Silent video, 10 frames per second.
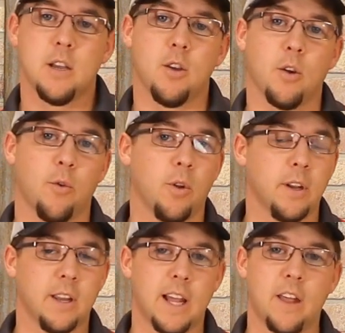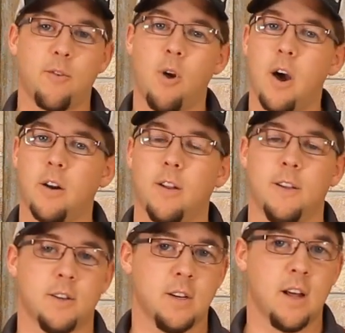You can roll into that throttle and
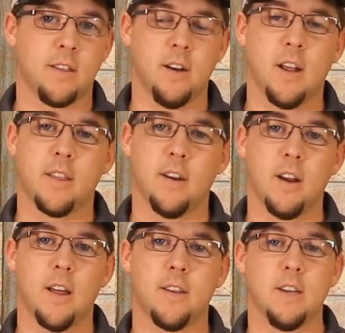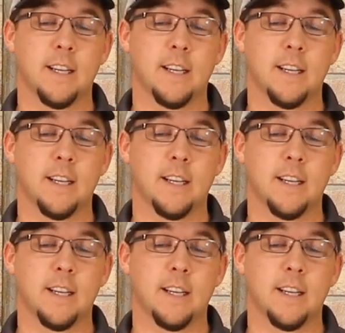there's nothing.